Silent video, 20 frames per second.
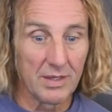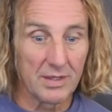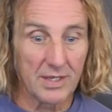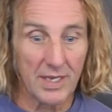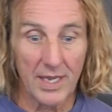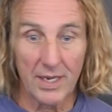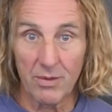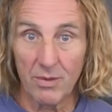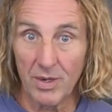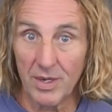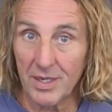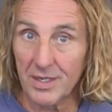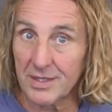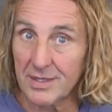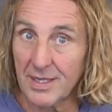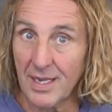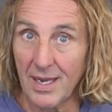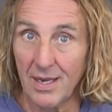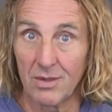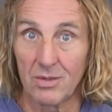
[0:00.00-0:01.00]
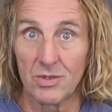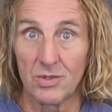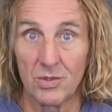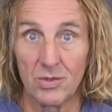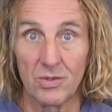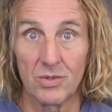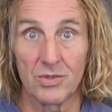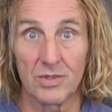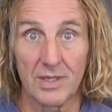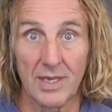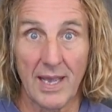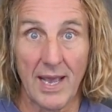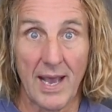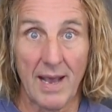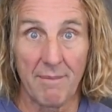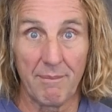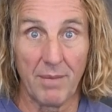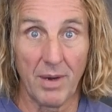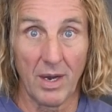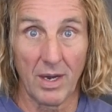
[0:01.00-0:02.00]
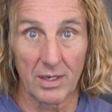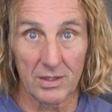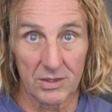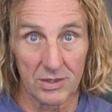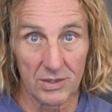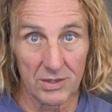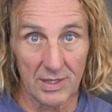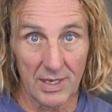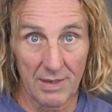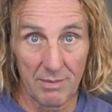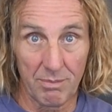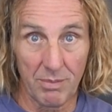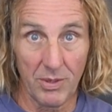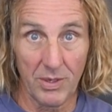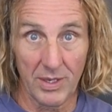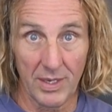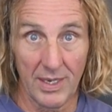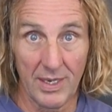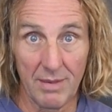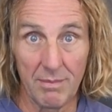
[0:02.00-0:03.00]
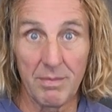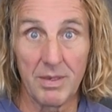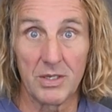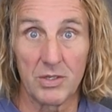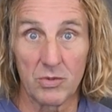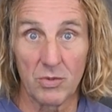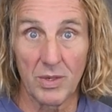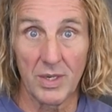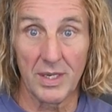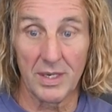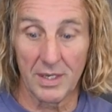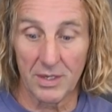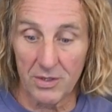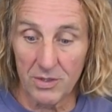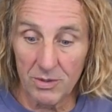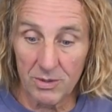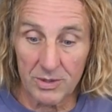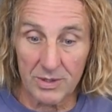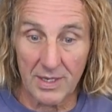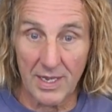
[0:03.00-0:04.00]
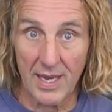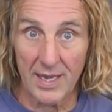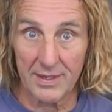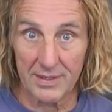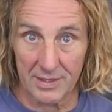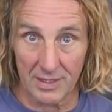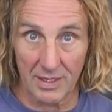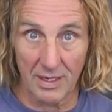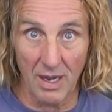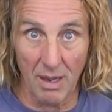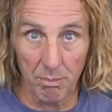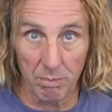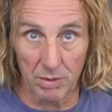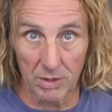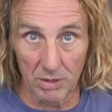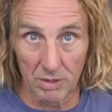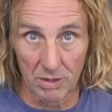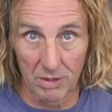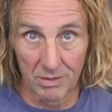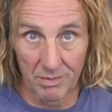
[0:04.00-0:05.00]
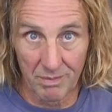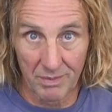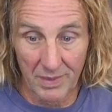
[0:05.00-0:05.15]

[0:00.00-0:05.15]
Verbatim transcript: take one of the SoundTools cat boxes and put it in between and use that as a coupler